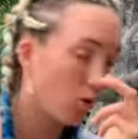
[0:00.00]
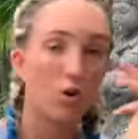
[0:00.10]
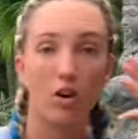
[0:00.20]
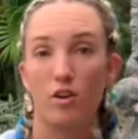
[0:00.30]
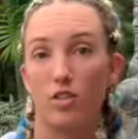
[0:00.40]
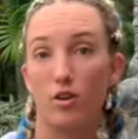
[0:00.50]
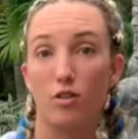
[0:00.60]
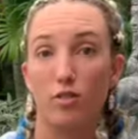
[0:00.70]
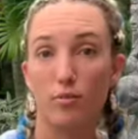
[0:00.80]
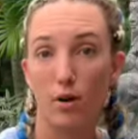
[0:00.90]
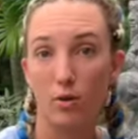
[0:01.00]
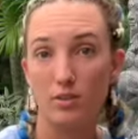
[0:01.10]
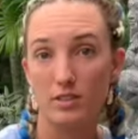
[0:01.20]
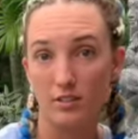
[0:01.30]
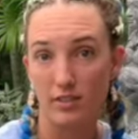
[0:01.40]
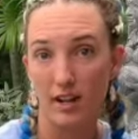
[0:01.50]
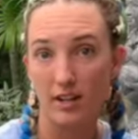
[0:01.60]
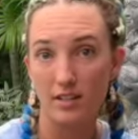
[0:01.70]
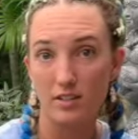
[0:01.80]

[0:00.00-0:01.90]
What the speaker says: or their throat defined.